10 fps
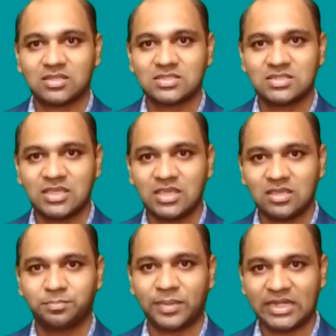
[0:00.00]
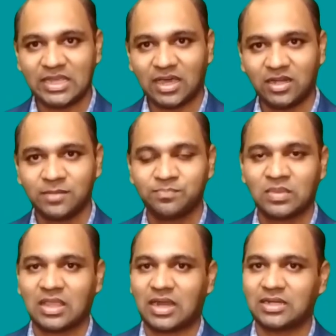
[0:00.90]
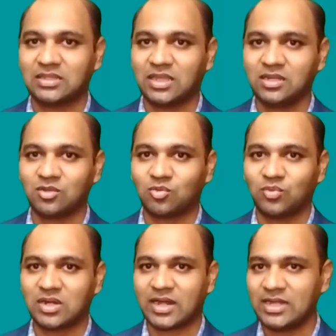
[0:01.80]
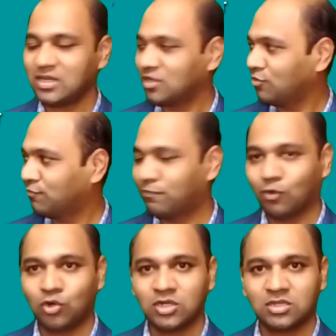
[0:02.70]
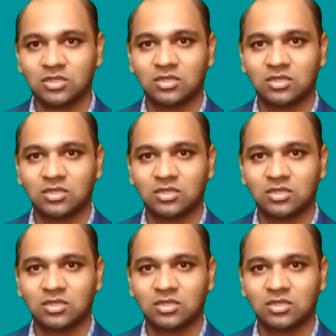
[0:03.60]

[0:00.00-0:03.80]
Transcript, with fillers: CPTR and then we'll write float